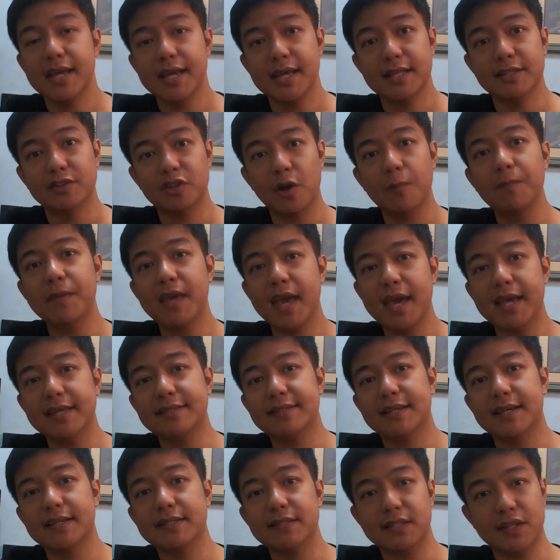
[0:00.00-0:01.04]
In some
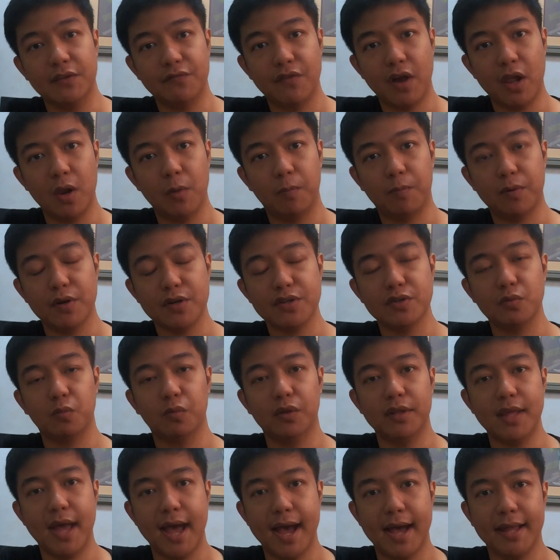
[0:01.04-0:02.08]
cases, developers
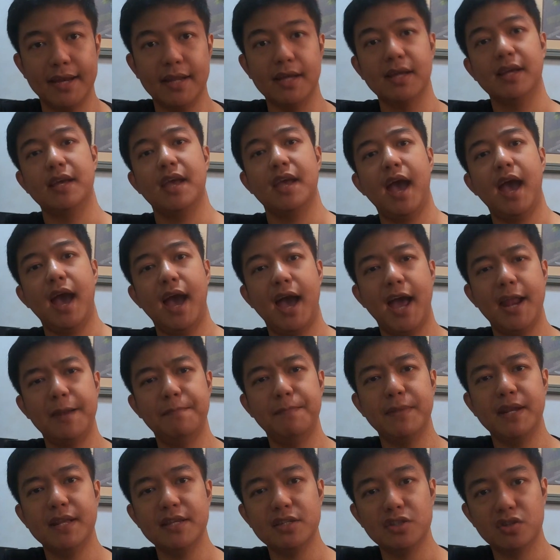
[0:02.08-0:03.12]
would add
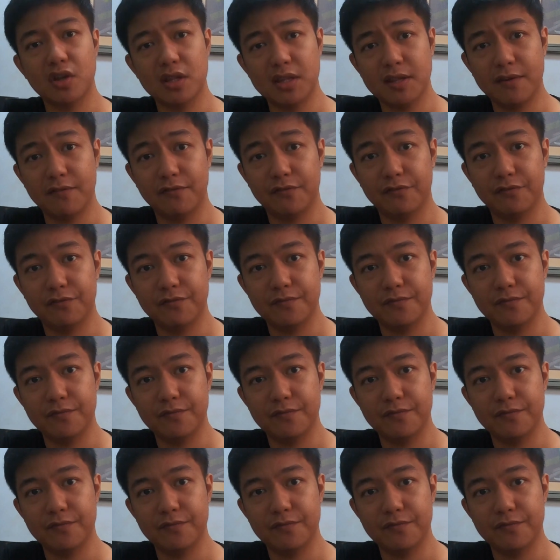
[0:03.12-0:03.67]
administrative